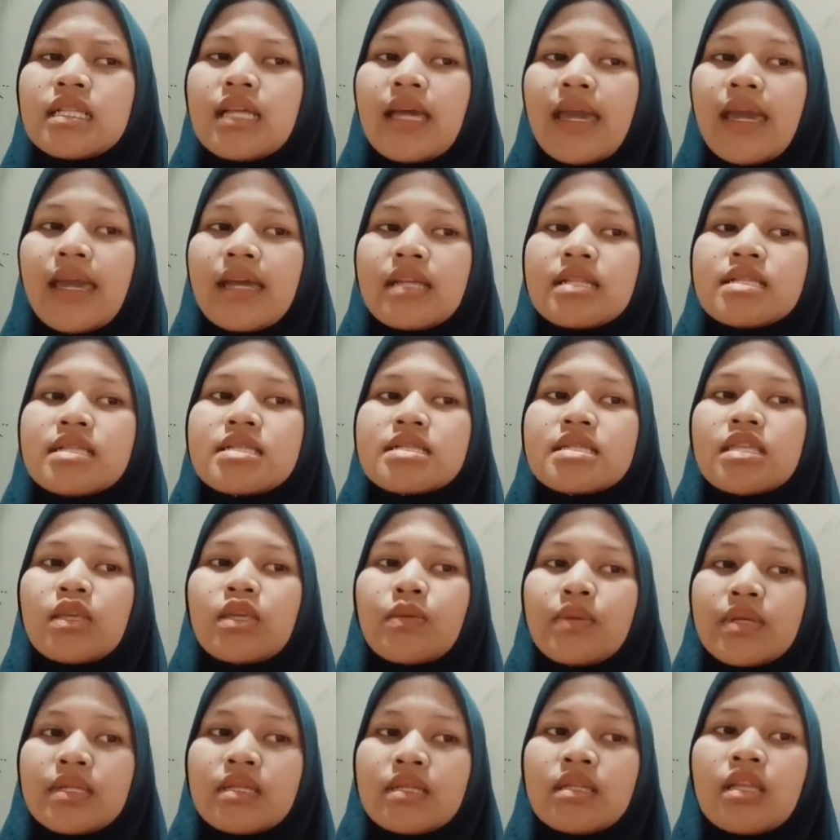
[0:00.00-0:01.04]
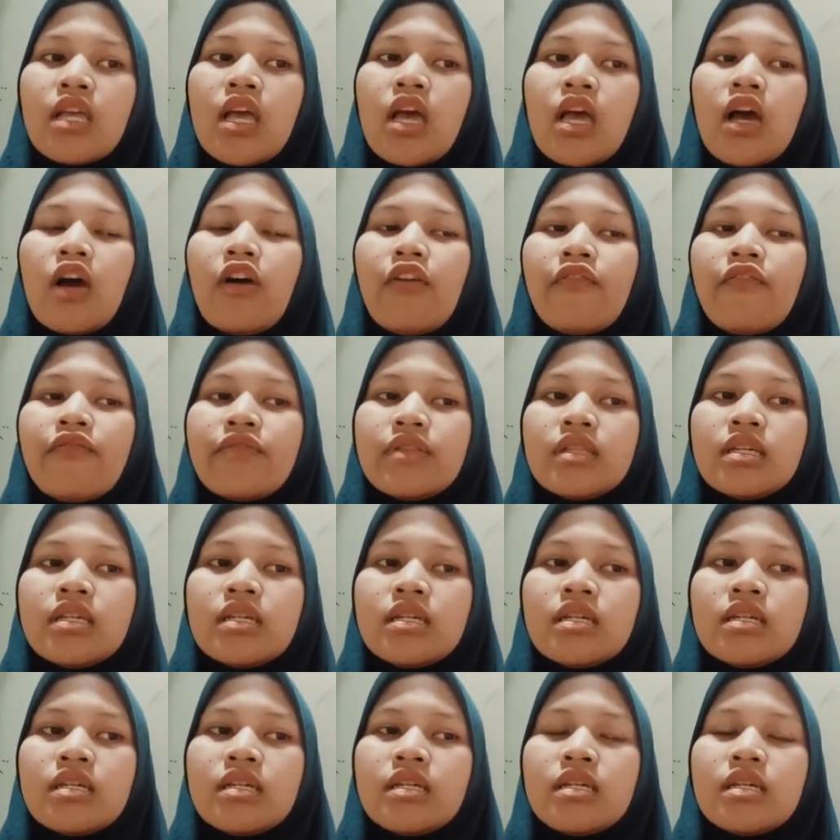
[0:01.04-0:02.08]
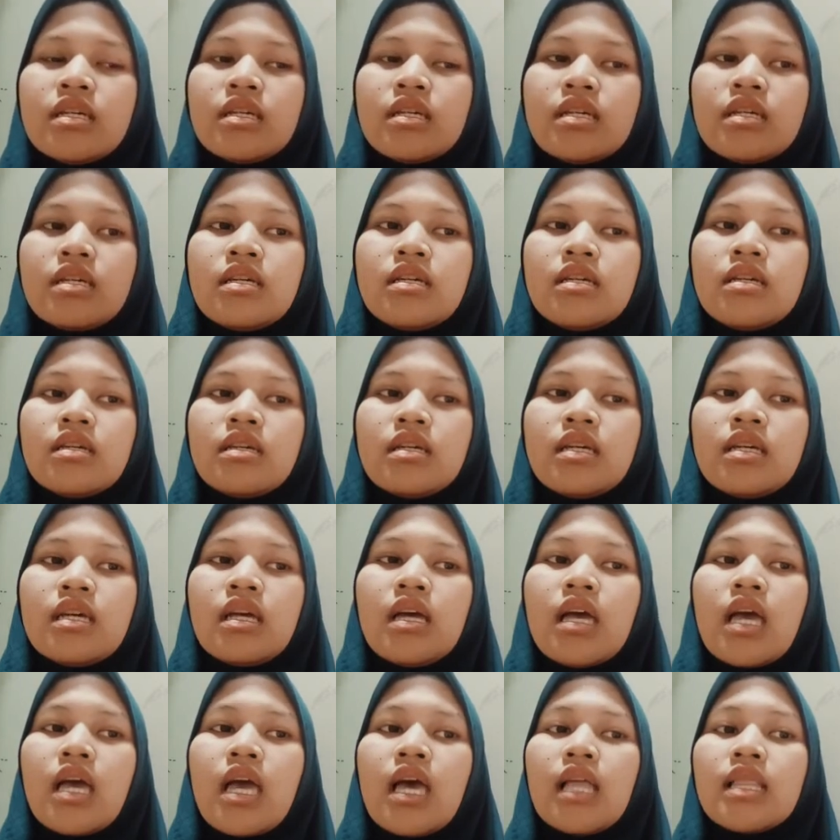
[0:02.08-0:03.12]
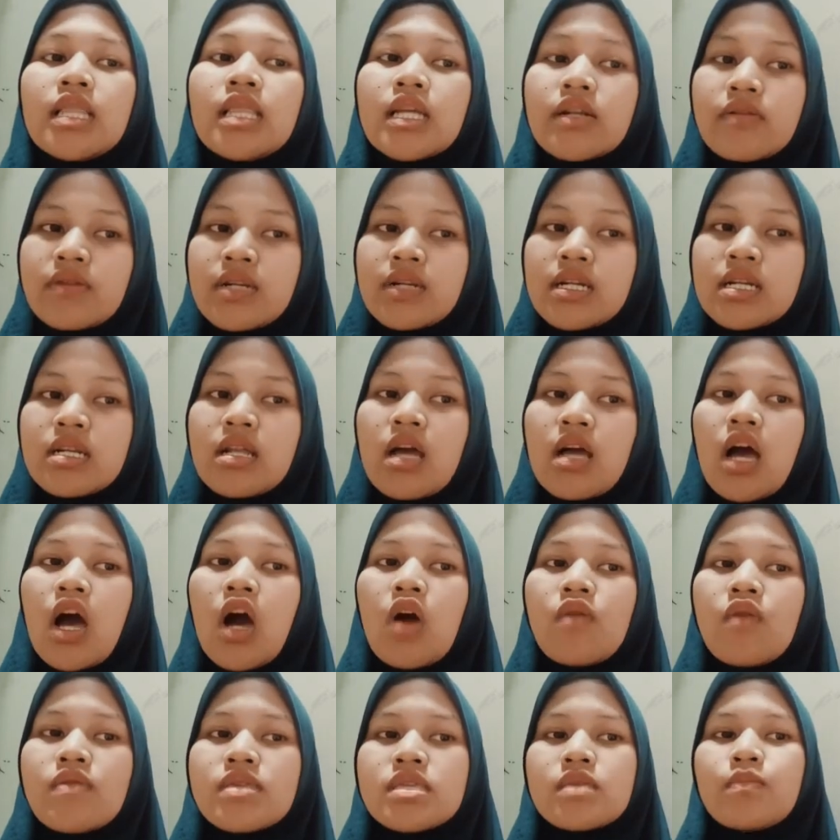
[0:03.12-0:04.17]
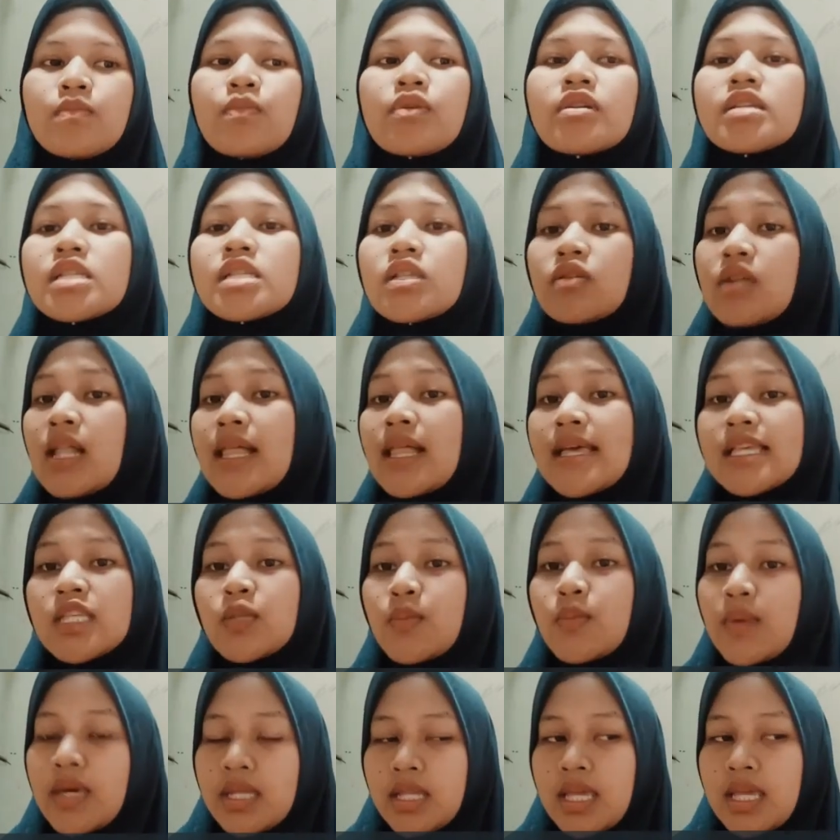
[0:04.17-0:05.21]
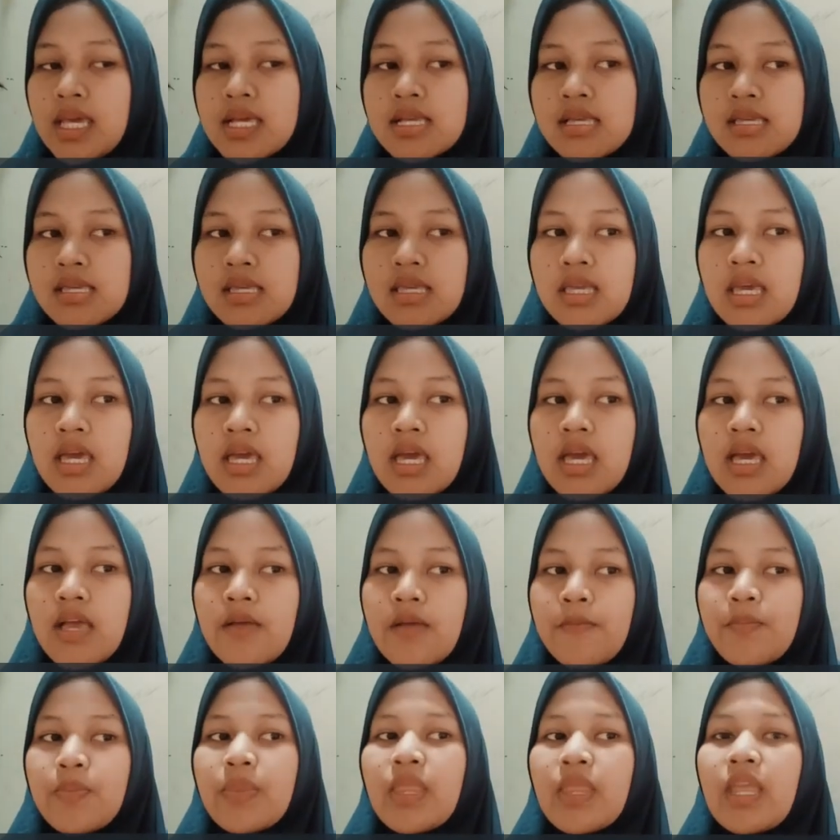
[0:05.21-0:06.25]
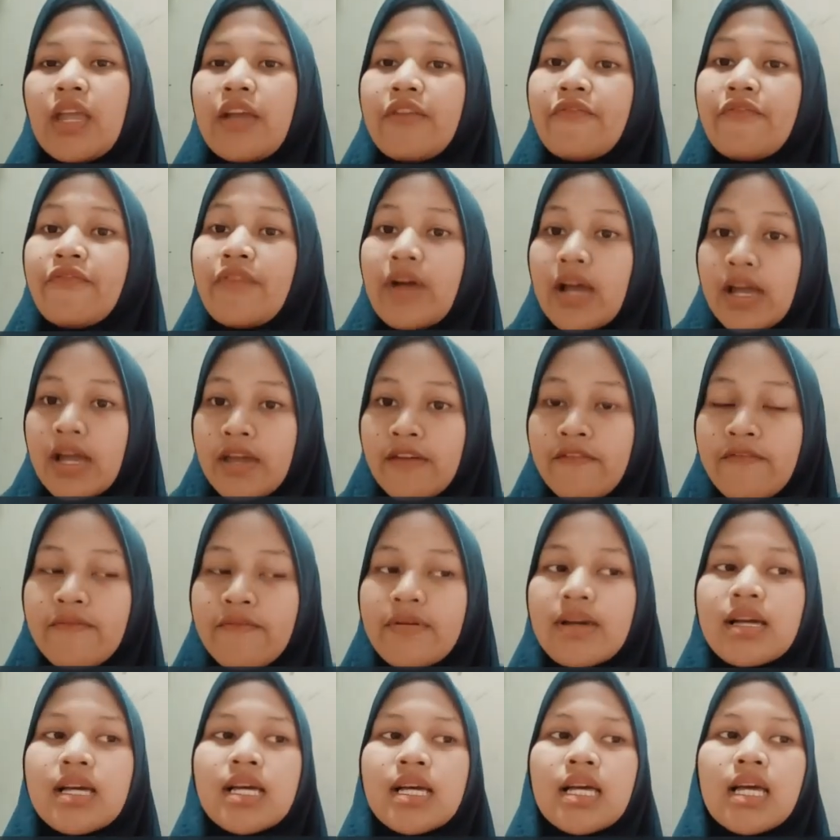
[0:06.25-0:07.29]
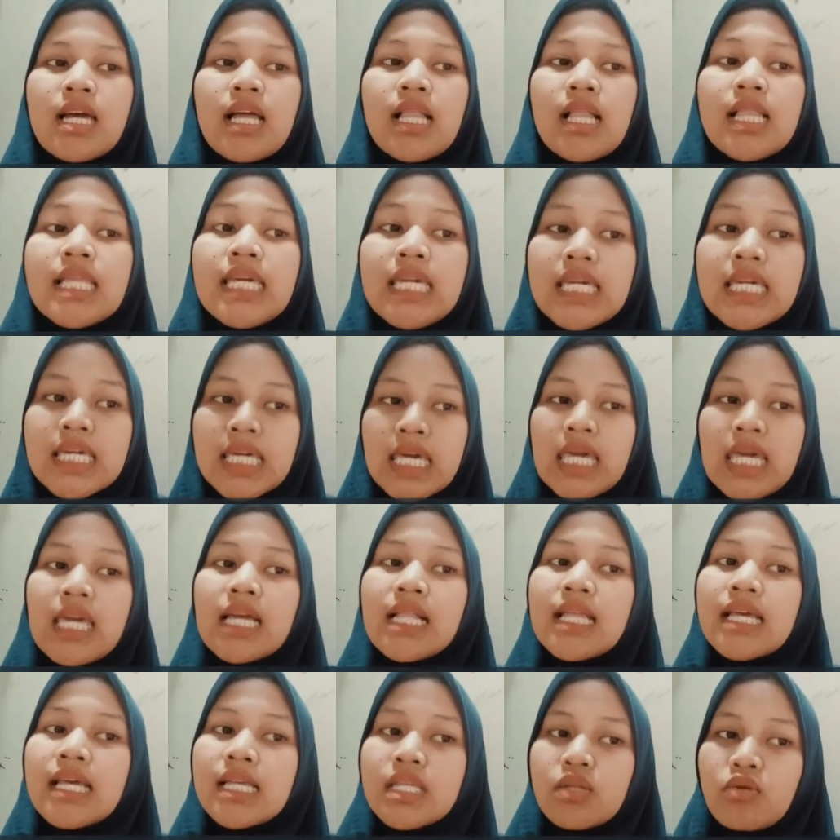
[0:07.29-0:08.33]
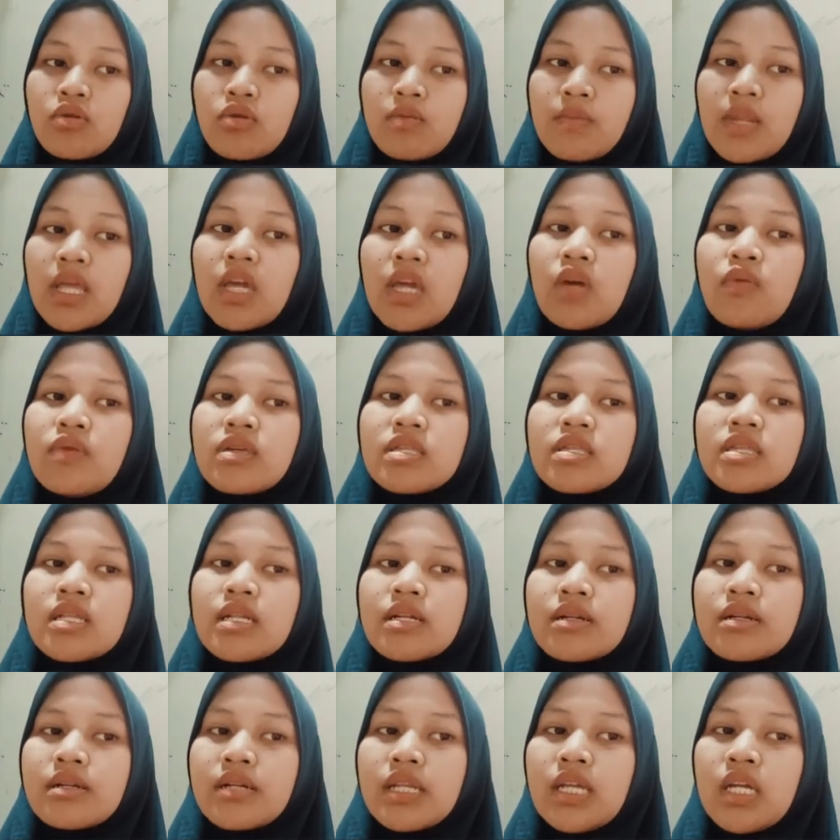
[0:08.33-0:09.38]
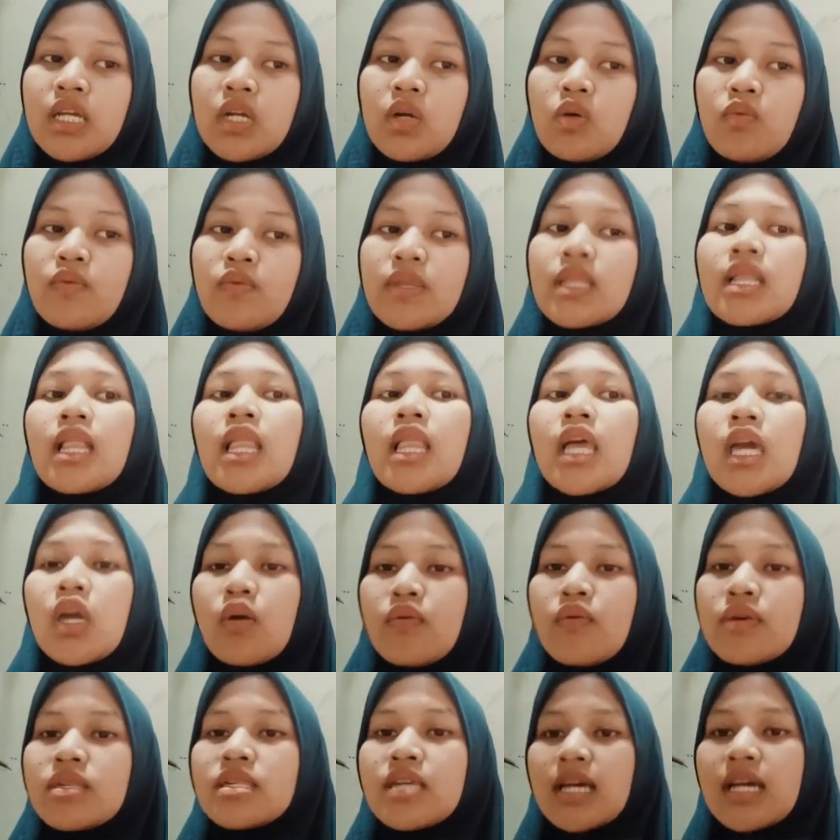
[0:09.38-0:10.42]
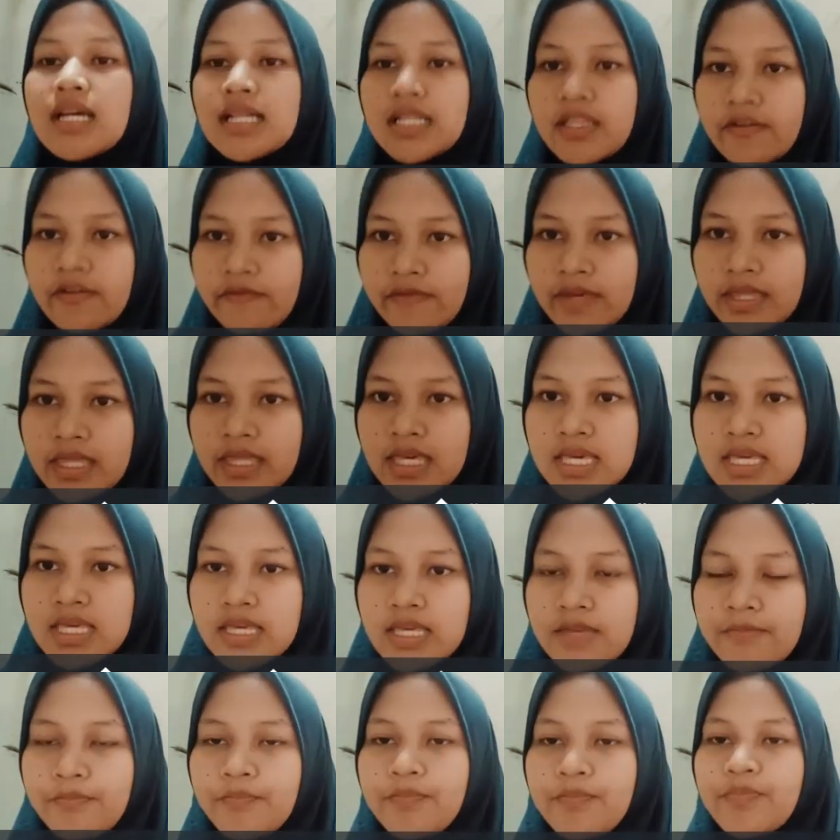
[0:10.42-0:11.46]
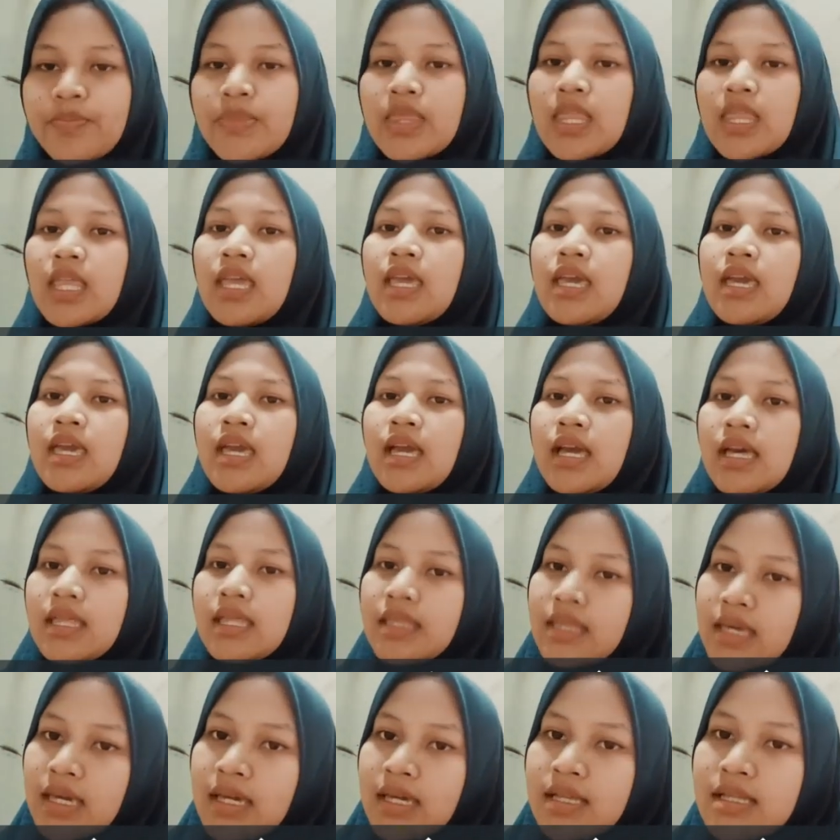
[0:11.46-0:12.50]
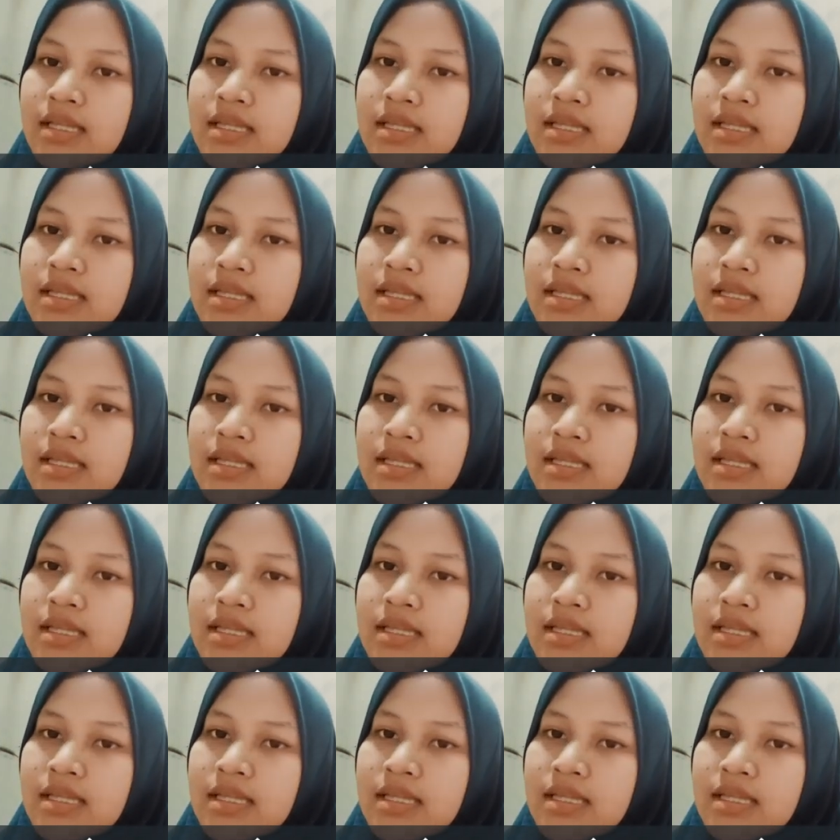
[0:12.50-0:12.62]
enhancement of the learner's own personal experience. And 5. Linking classroom language learning with language activities. And then,